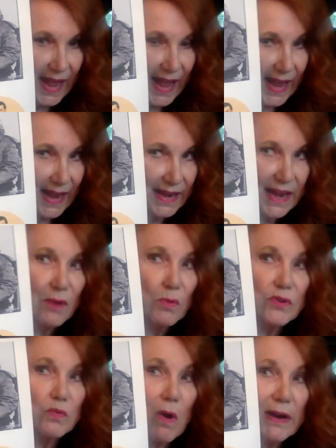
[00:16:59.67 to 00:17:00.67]
And he
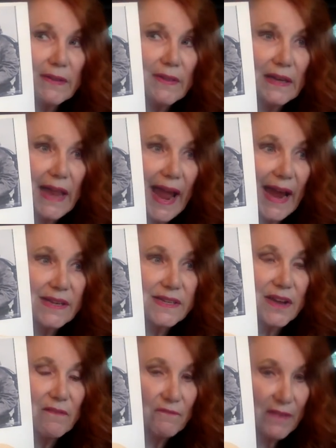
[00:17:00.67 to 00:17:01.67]
was one of the last
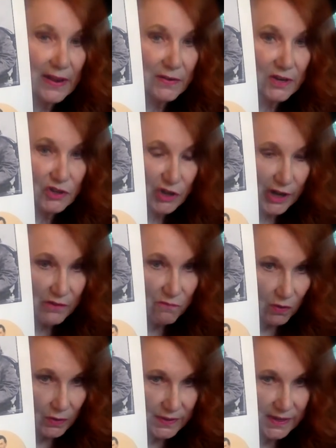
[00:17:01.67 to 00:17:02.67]
Confederate
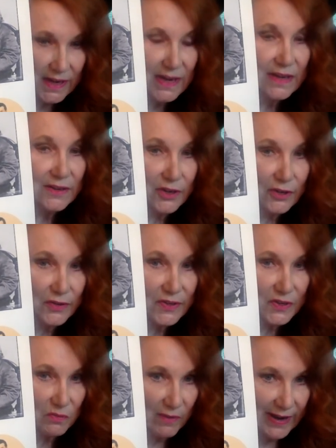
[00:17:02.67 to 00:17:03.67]
generals to
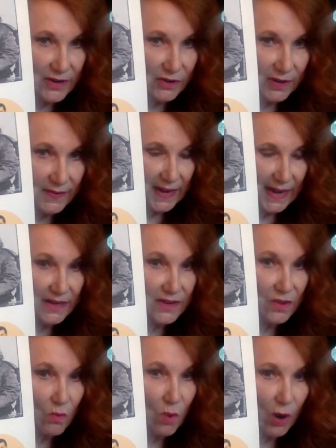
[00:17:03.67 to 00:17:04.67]
surrender the end of
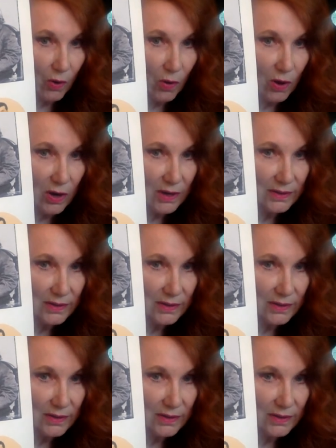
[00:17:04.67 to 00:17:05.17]
the war.